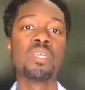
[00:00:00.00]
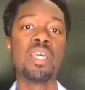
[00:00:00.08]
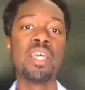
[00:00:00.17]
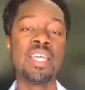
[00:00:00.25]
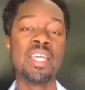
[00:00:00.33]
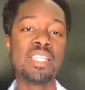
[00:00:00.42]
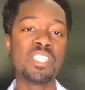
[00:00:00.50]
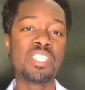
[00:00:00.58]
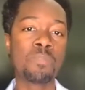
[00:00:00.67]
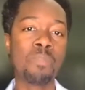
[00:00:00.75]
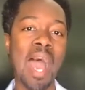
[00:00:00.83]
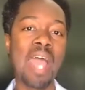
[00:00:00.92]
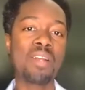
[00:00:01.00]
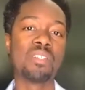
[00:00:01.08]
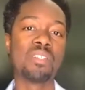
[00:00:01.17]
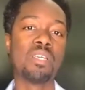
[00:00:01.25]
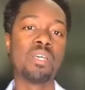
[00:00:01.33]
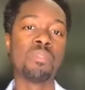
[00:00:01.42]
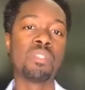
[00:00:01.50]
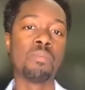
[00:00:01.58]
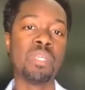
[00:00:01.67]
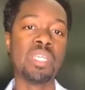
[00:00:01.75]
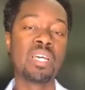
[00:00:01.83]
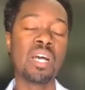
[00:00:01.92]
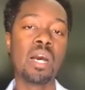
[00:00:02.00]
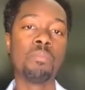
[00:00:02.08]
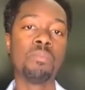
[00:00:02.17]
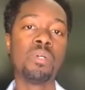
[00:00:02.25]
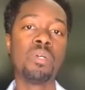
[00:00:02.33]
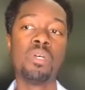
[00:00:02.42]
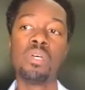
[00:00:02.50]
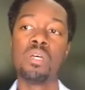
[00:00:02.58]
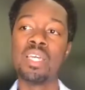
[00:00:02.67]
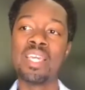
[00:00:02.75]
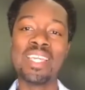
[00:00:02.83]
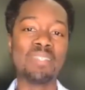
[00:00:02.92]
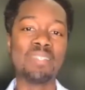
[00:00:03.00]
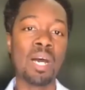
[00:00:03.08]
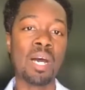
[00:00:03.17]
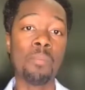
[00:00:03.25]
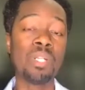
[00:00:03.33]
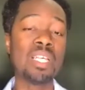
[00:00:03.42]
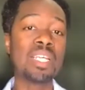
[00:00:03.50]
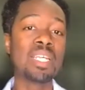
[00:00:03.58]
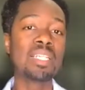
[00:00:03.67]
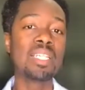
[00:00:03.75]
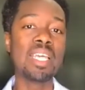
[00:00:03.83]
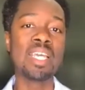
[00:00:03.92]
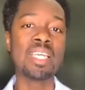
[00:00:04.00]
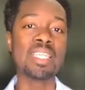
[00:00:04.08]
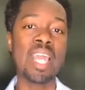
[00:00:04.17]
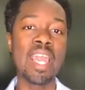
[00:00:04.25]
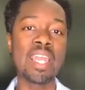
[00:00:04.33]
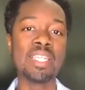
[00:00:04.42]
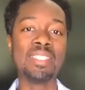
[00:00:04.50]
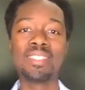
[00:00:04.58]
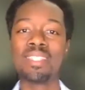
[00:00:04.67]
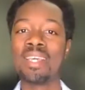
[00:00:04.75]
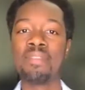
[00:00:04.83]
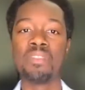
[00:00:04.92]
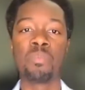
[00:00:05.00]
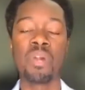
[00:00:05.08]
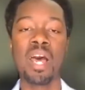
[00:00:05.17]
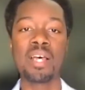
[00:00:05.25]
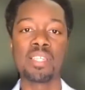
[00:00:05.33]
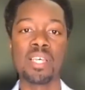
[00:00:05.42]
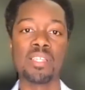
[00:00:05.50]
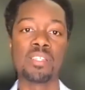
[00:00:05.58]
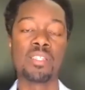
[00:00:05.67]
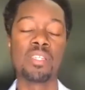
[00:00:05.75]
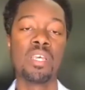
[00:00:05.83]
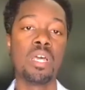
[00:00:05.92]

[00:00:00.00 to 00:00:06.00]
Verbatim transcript: it inspires them to become in, uh, politically engaged in the process.